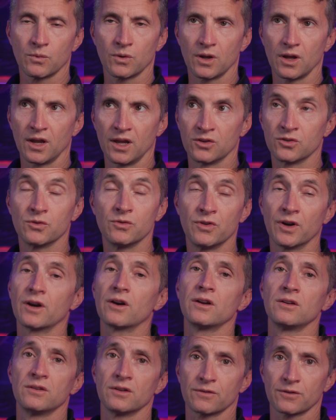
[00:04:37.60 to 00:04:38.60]
It's
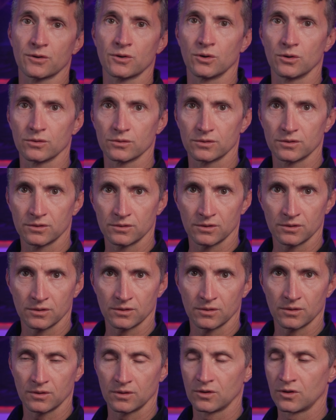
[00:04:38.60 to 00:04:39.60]
very difficult.
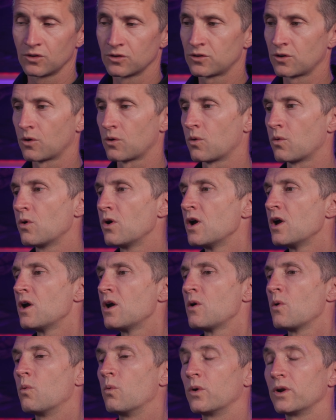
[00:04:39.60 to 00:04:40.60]
So
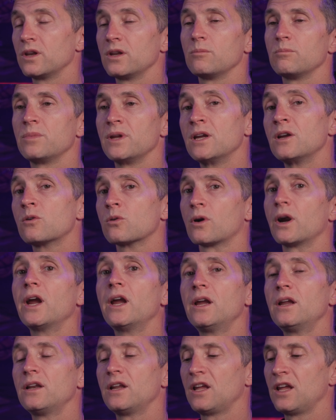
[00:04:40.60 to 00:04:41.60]
wouldn't it be
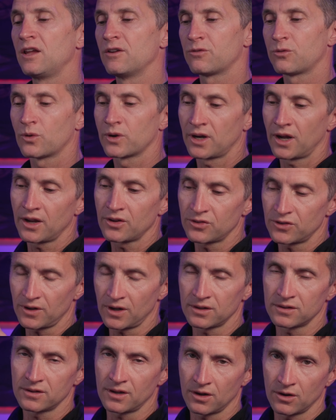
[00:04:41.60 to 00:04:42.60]
great if when I
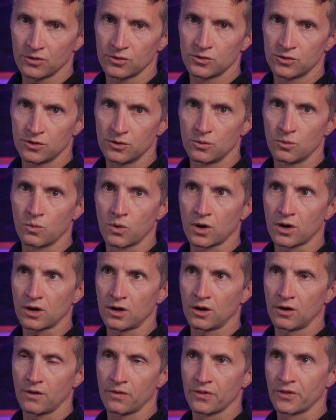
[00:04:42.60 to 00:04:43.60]
sat down to work
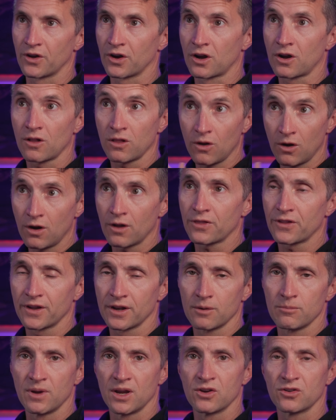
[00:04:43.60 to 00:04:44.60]
on the cloth
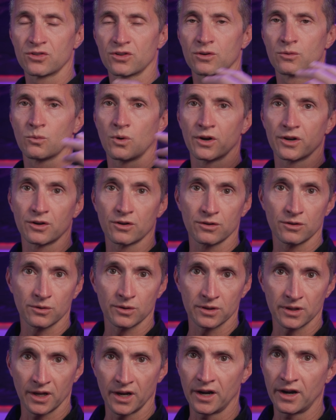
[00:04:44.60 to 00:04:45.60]
animation while you're
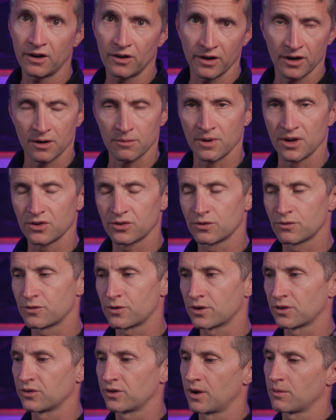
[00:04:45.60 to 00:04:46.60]
doing the hair animation, for
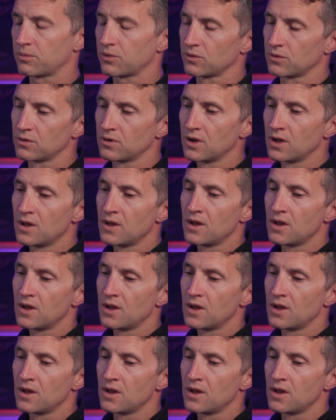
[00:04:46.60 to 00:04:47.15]
example,